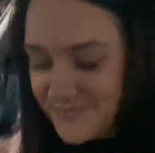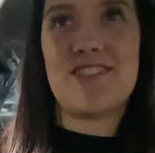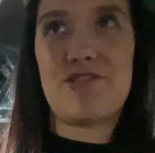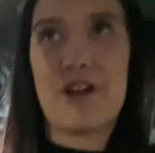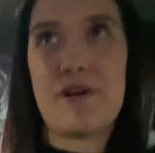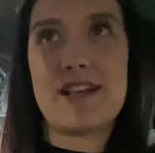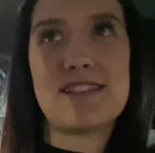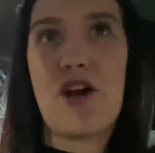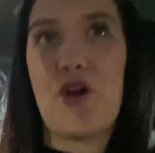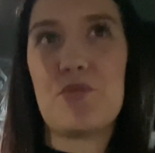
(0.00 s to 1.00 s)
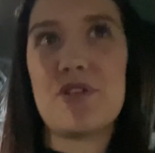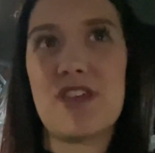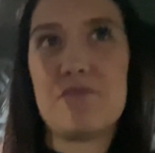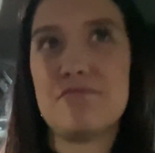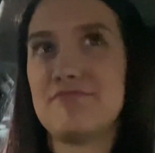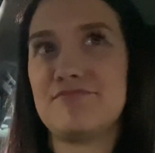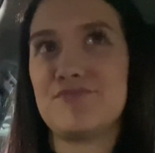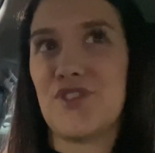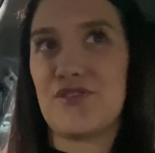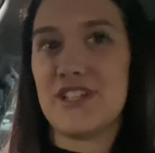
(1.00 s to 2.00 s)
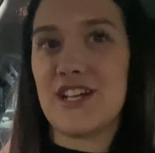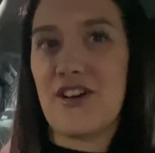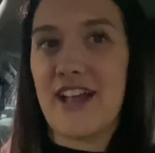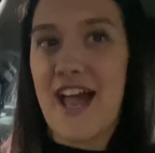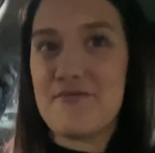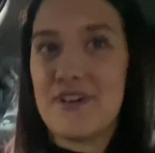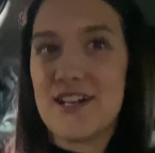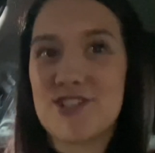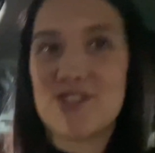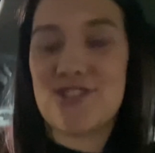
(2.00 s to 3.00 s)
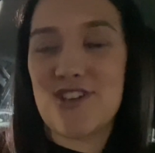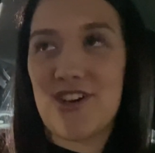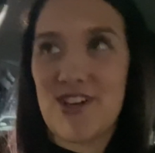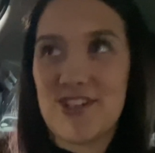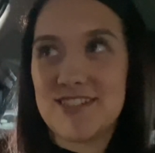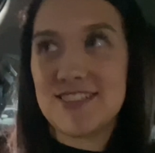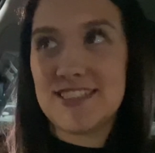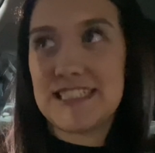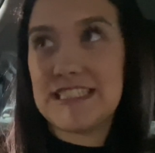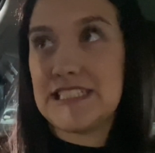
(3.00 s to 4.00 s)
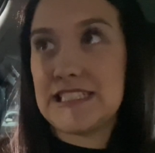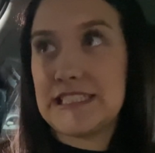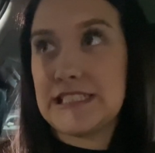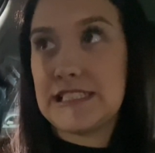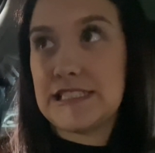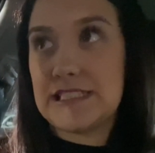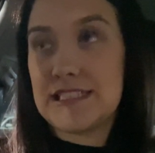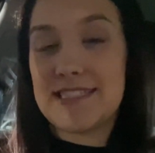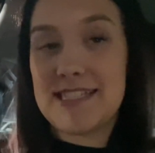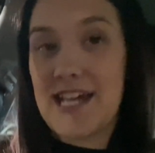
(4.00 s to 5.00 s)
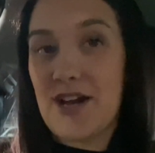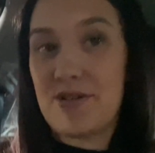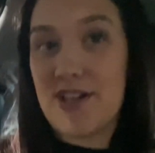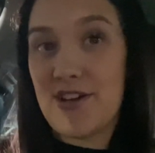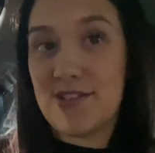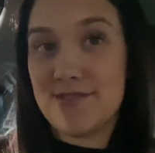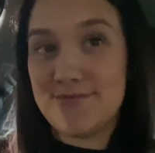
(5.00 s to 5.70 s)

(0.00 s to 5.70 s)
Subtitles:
3 weeks at home with him, not really going out much, so see how we go.